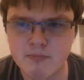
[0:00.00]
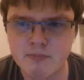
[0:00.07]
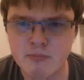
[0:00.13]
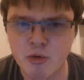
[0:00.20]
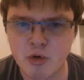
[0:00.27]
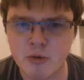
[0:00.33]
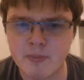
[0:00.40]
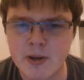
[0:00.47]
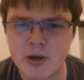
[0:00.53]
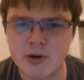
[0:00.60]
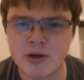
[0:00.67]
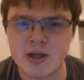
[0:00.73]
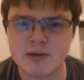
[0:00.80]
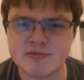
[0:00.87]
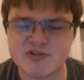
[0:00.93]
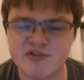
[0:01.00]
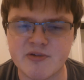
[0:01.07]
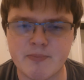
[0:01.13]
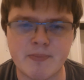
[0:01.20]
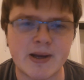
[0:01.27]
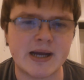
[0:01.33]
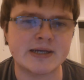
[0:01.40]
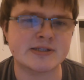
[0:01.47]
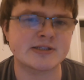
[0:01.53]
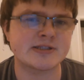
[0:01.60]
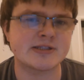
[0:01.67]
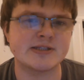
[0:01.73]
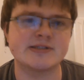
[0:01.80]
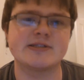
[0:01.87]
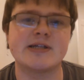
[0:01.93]
moral paradigms of the past
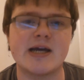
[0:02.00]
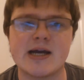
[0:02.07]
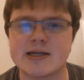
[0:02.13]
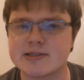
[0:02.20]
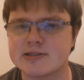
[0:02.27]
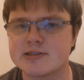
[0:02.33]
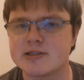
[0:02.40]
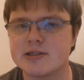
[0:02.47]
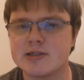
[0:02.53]
intact.